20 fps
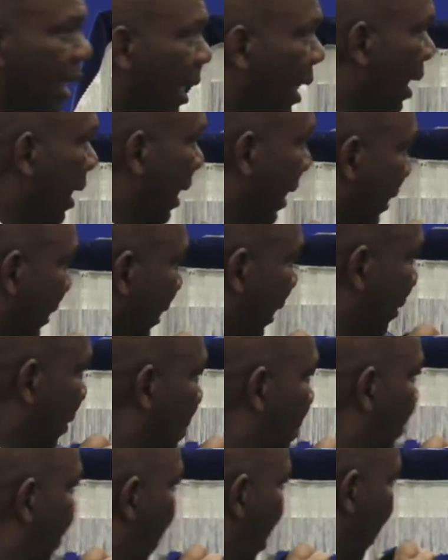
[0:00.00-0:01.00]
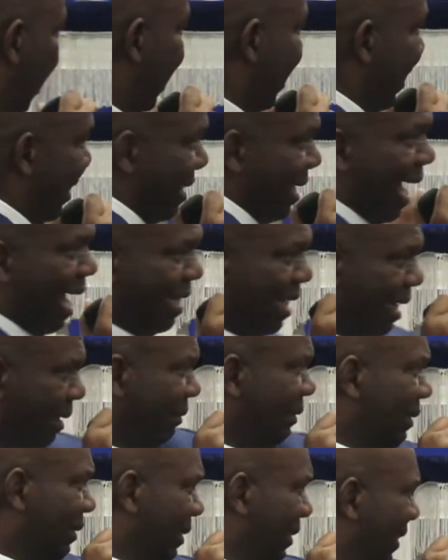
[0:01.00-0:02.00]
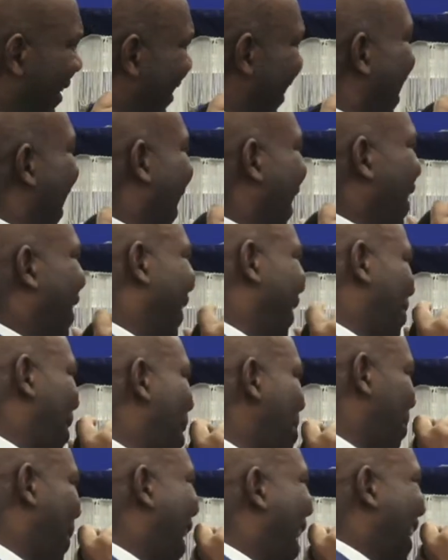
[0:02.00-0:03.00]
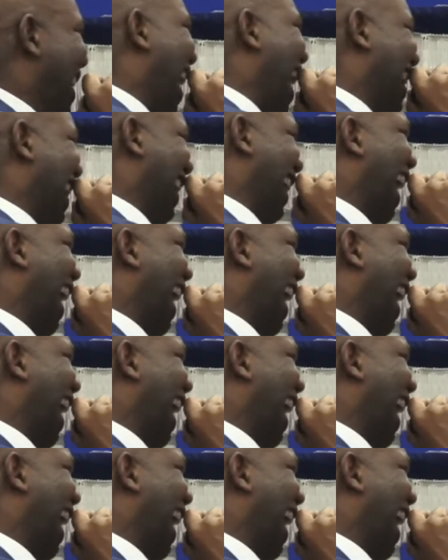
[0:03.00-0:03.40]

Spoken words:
and start to mark on the side. In, oh, grandpa, daddy.